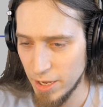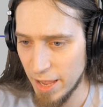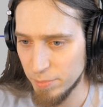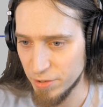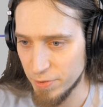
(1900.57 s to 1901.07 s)

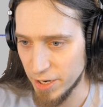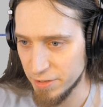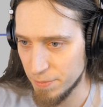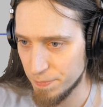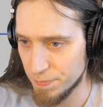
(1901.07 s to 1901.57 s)
amplify
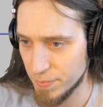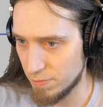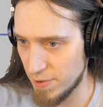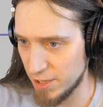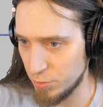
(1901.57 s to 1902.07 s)
them.
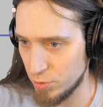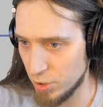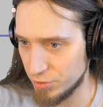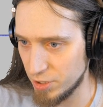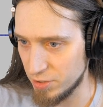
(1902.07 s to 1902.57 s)
Value
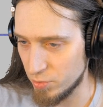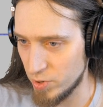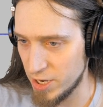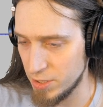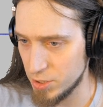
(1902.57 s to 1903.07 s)
not in the
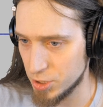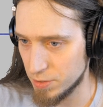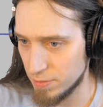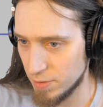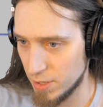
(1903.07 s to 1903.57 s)

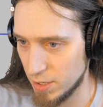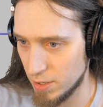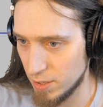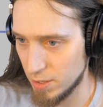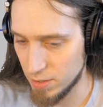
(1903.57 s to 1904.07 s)
range.
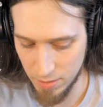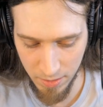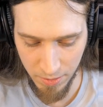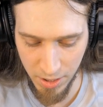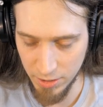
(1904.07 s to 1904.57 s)

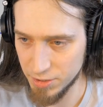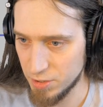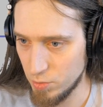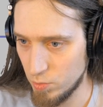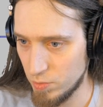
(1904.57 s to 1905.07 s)
Okay, let's
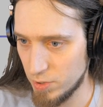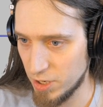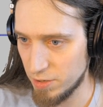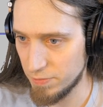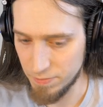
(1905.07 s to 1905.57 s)
go
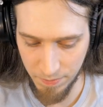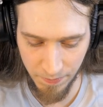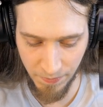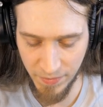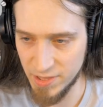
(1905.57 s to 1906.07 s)

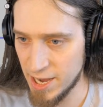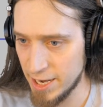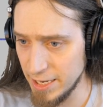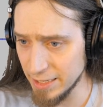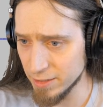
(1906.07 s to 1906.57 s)

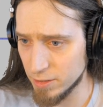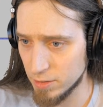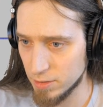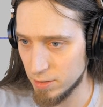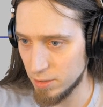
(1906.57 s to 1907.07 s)
-9.
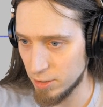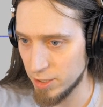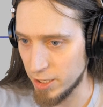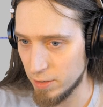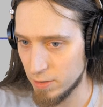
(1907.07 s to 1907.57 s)
All right.